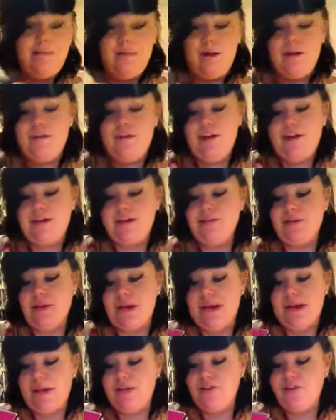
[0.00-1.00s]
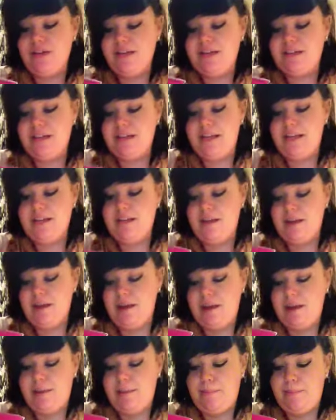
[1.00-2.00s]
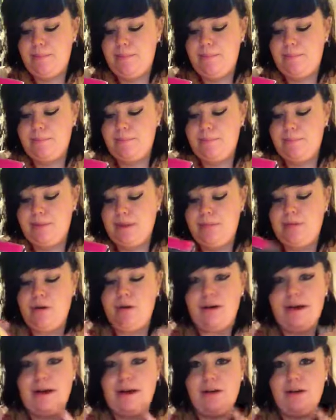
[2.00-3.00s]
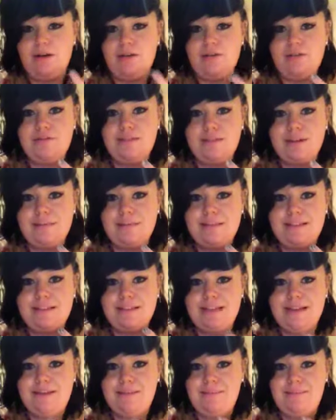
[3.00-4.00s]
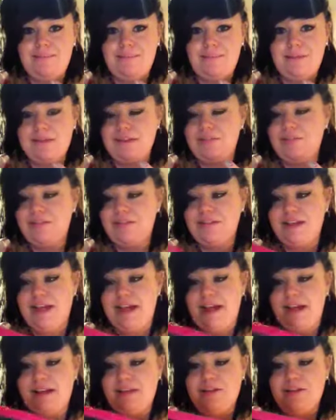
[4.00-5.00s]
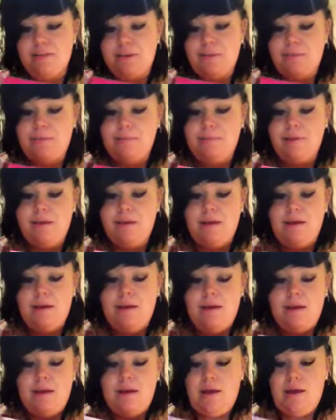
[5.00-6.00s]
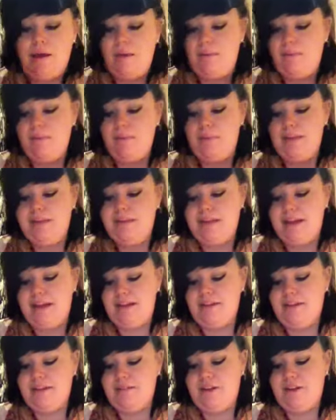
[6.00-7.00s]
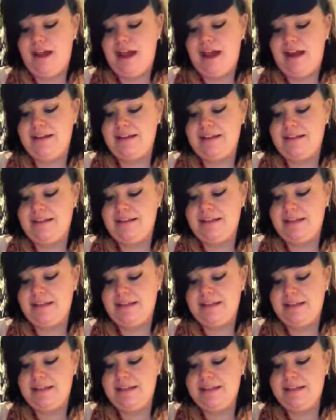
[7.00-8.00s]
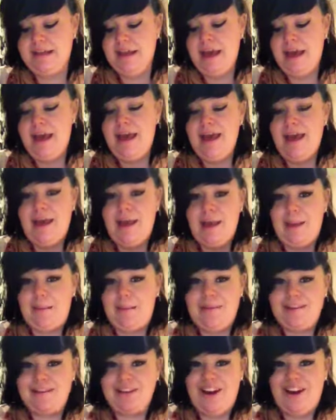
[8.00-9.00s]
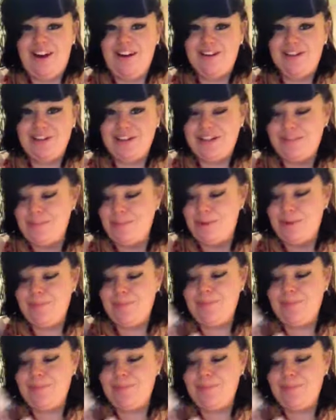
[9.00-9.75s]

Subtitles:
but I've heard it's quite interesting. It'd be quite a good film to see a different side to him. His different acting skills. He's gorgeous, but